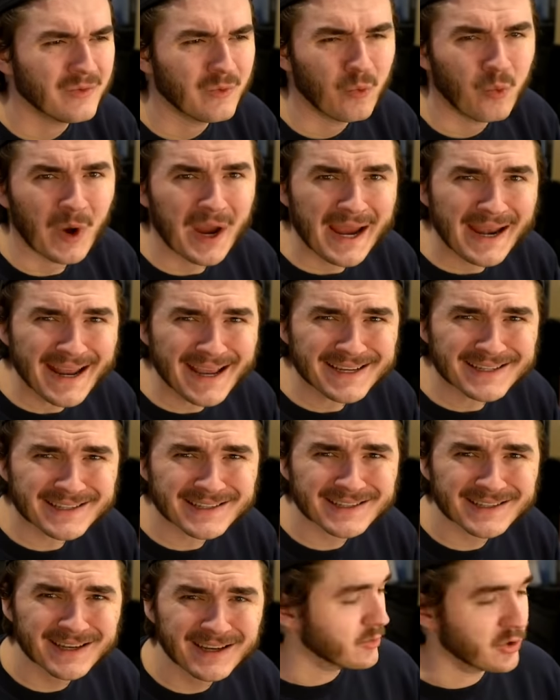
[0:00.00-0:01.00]

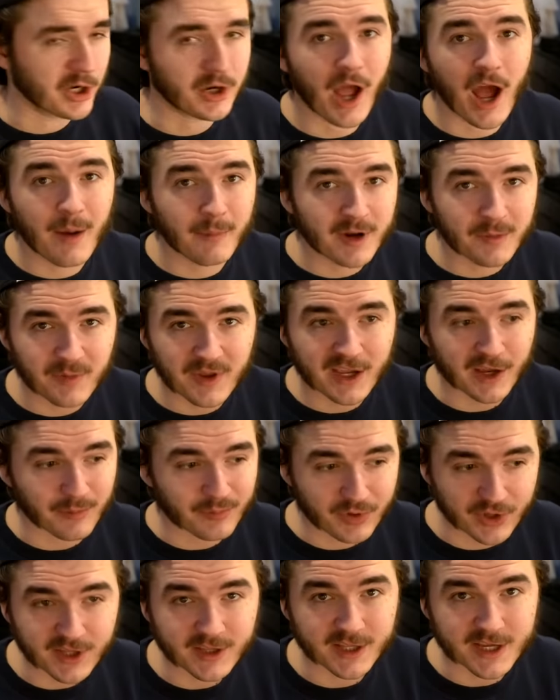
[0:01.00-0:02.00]
Wheaties? Look, I'm gonna be
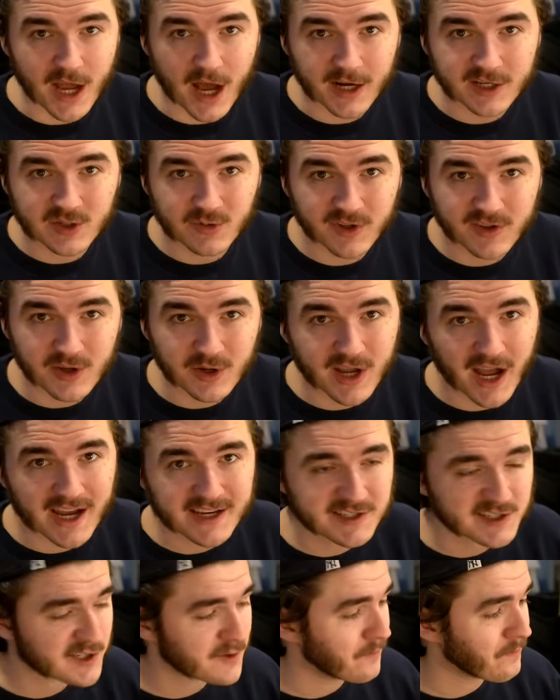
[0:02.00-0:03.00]
completely honest with you
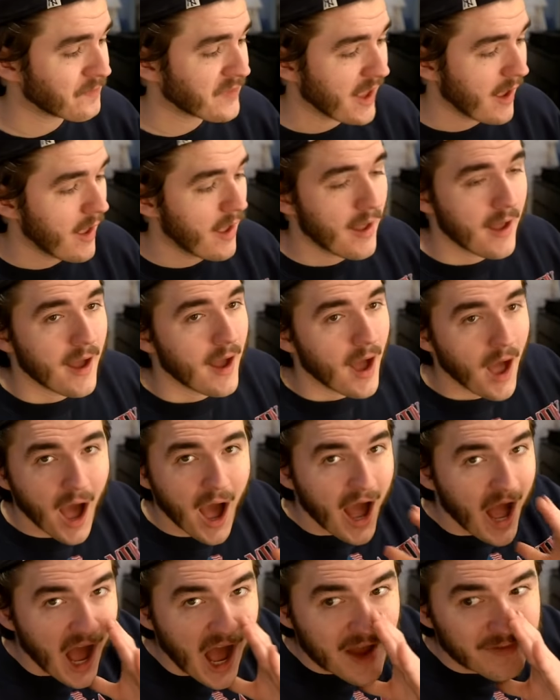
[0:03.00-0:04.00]
guys.
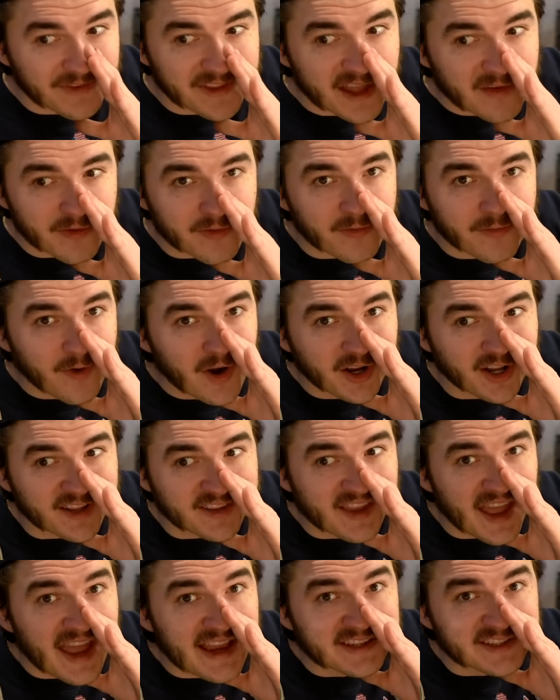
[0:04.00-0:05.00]
I've never fucking
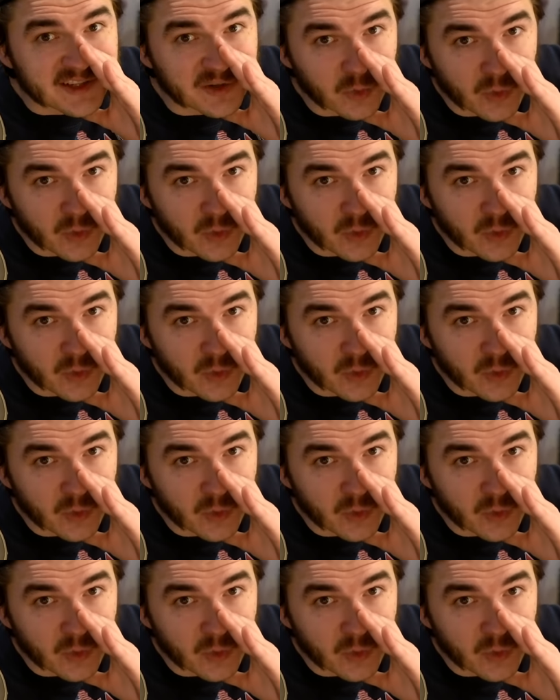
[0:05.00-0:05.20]
tasted